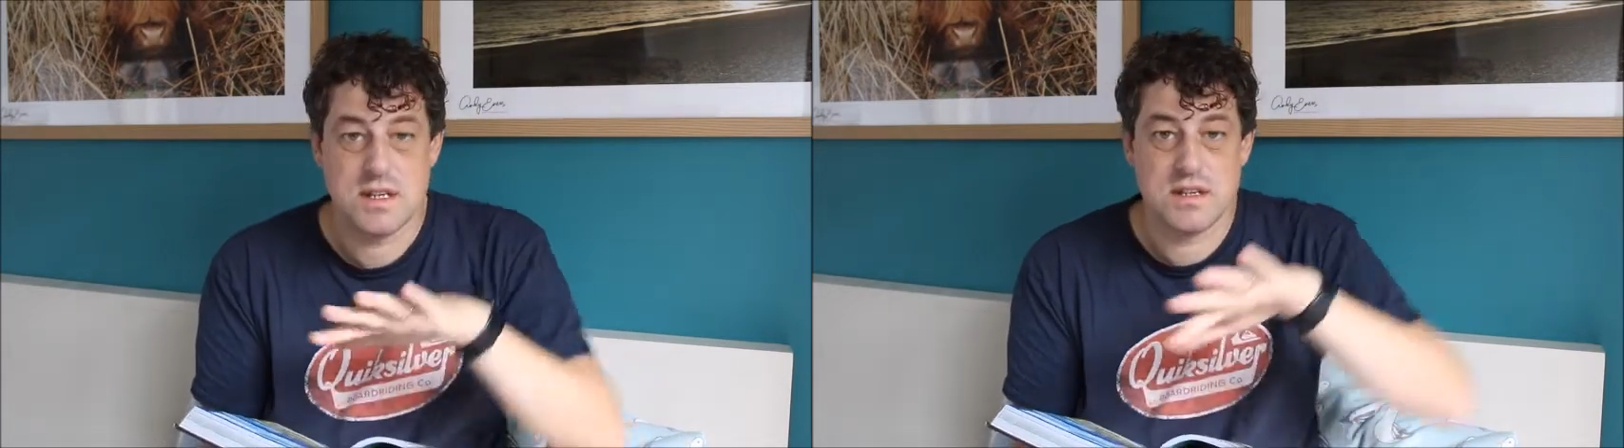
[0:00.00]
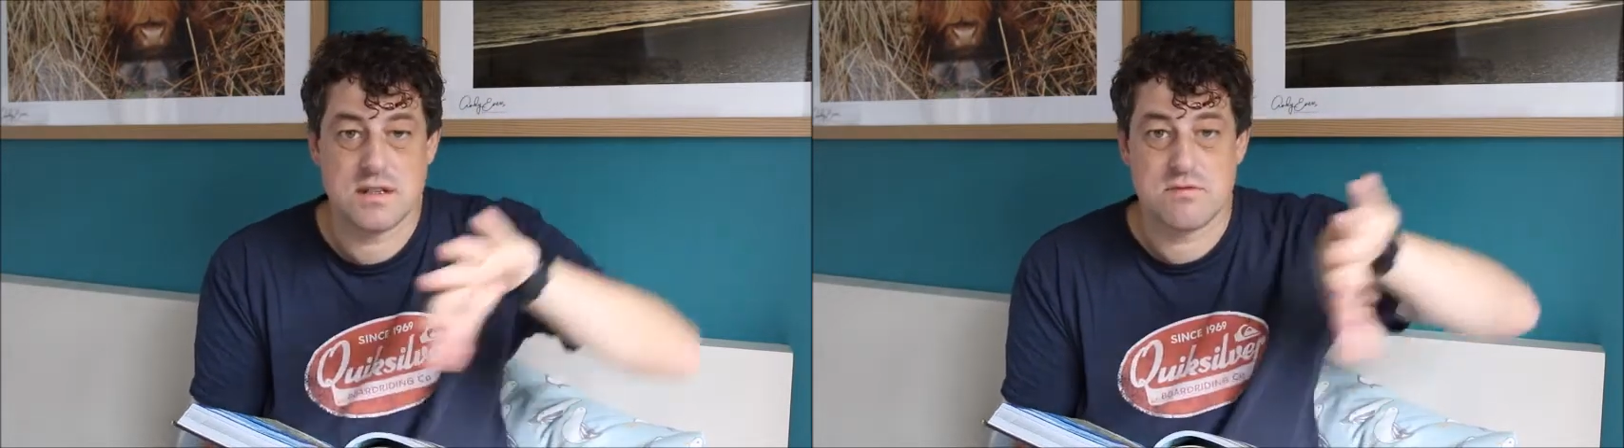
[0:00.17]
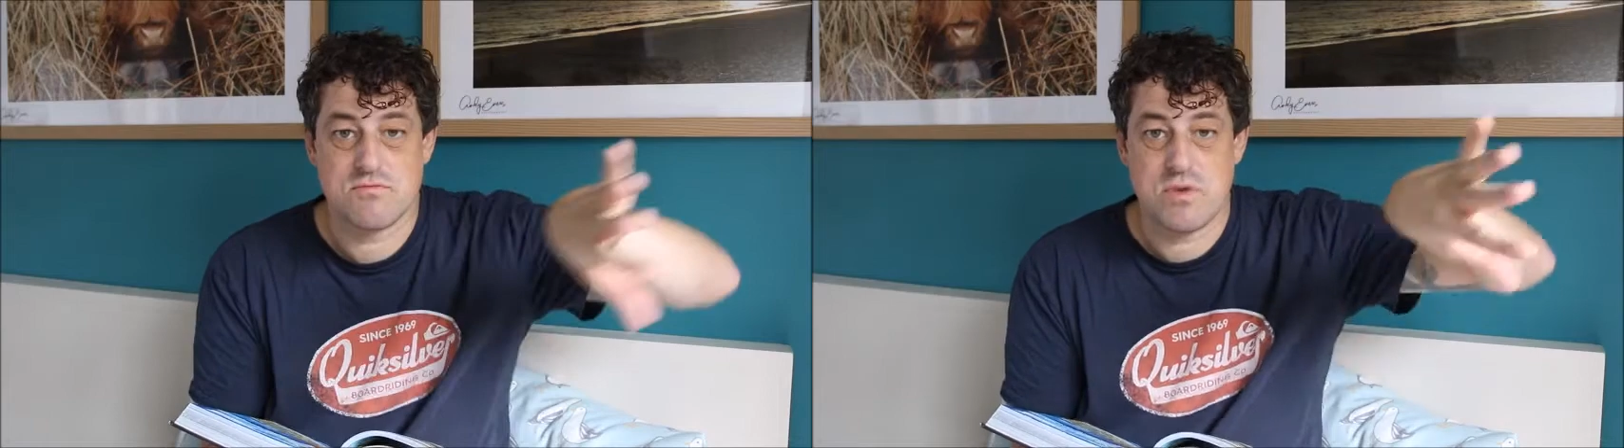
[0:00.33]

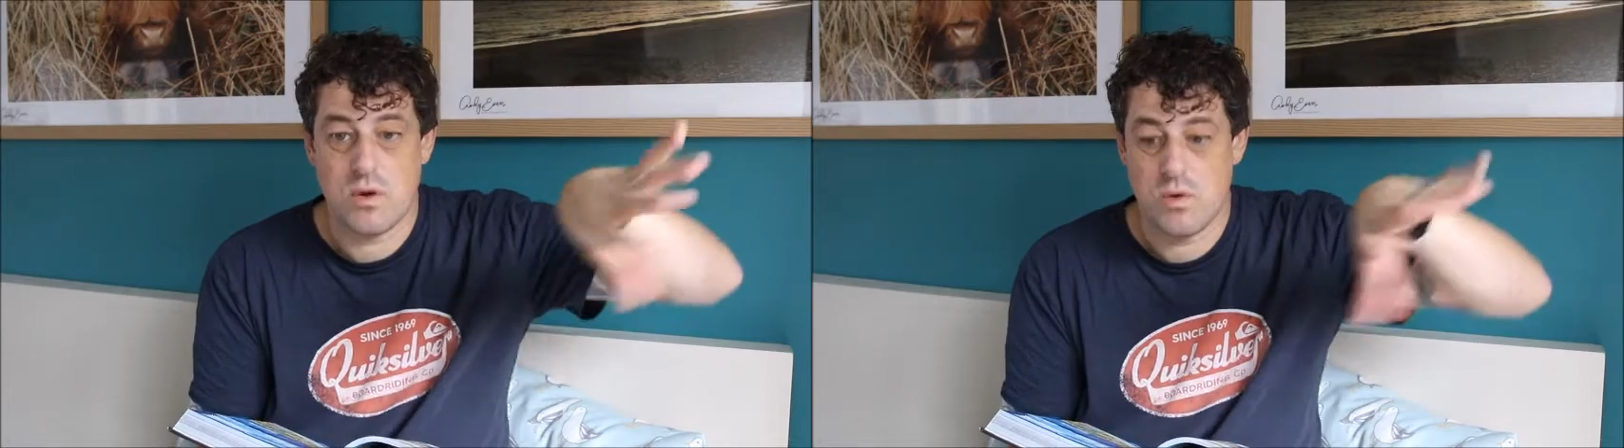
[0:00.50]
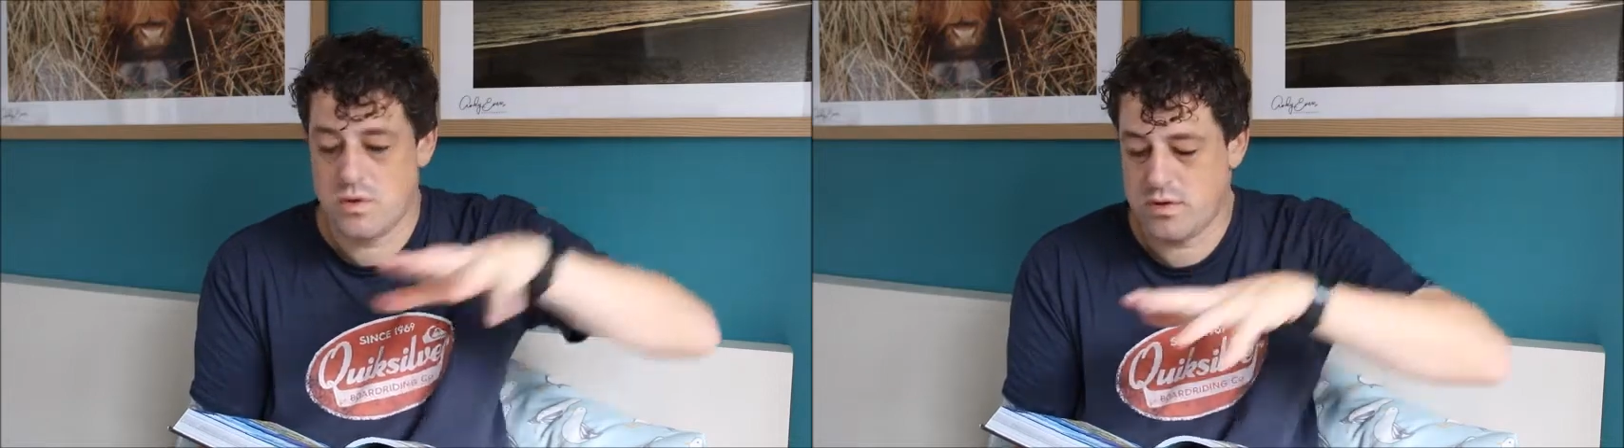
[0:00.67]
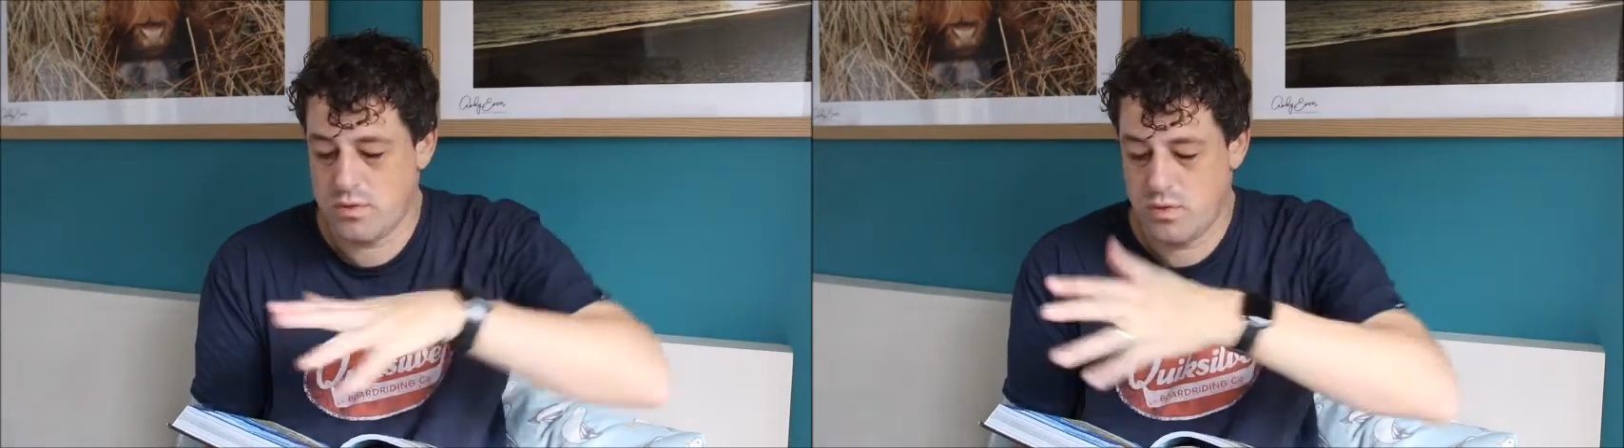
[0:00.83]
it's
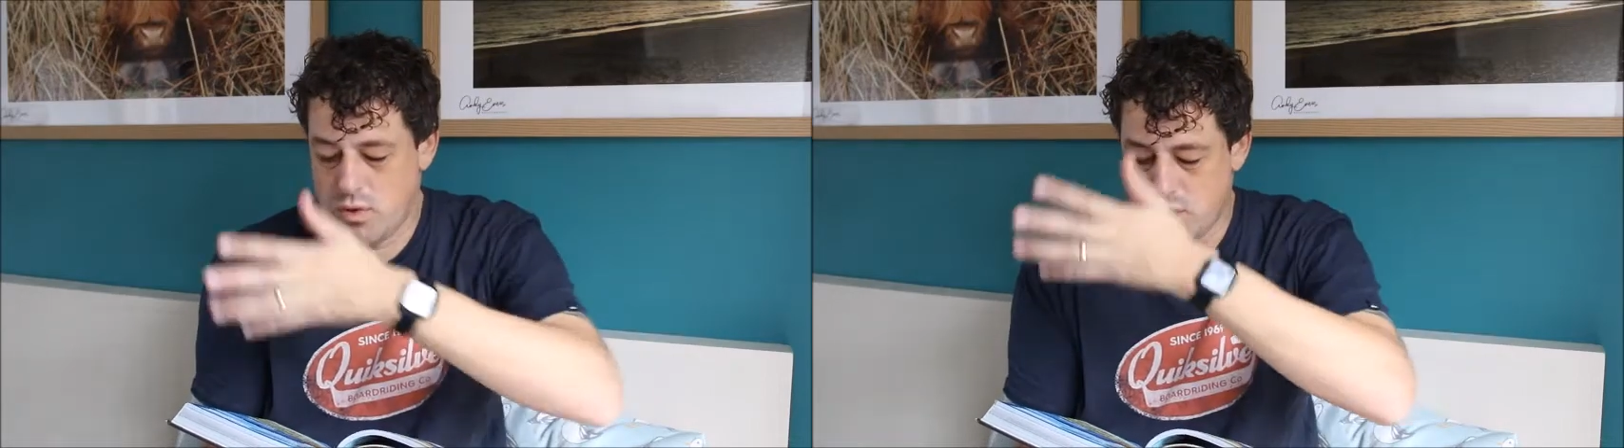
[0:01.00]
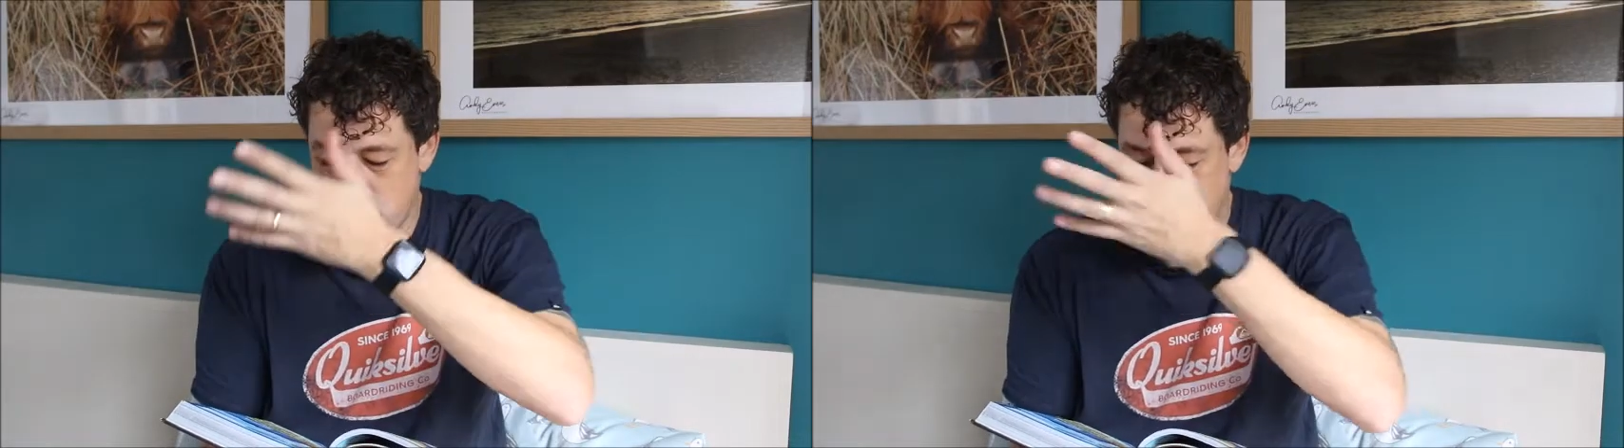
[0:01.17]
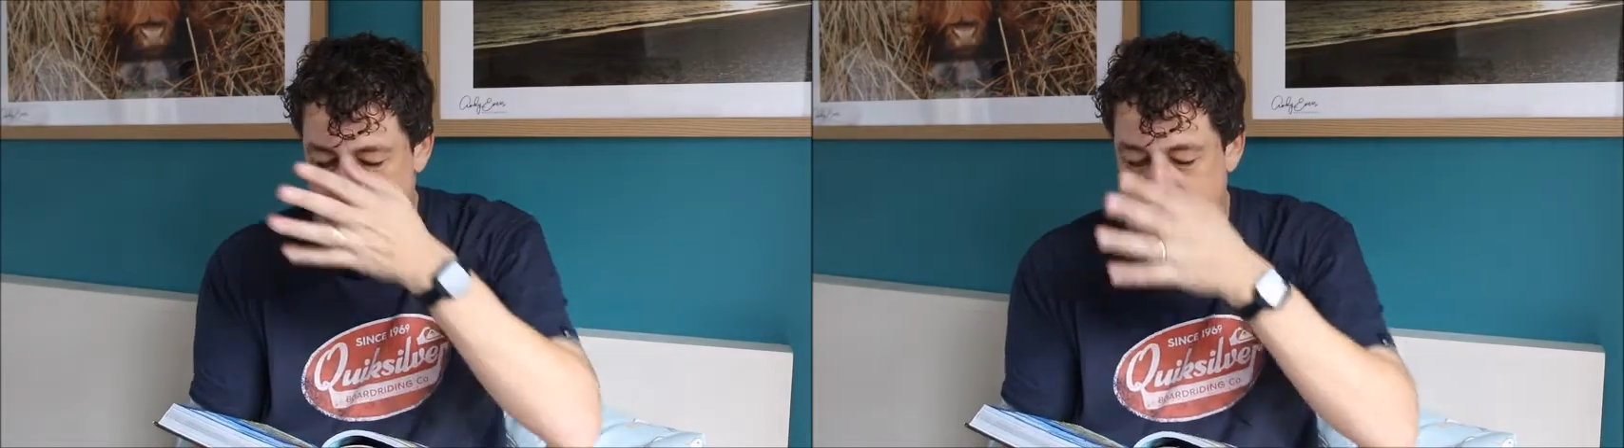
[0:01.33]
rolled the
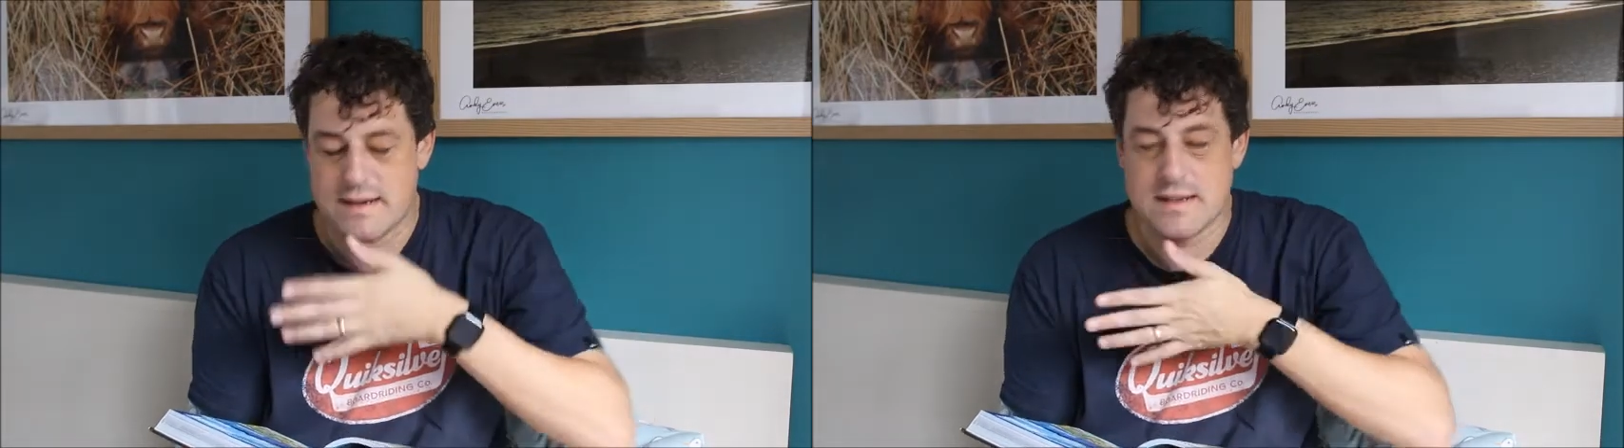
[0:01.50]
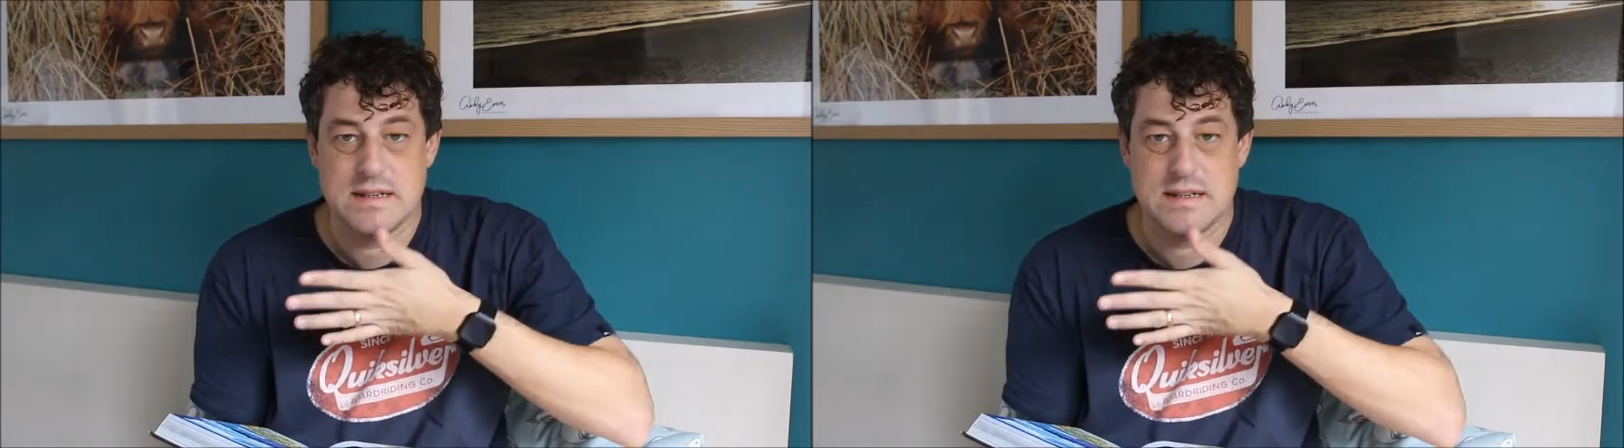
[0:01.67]
water back,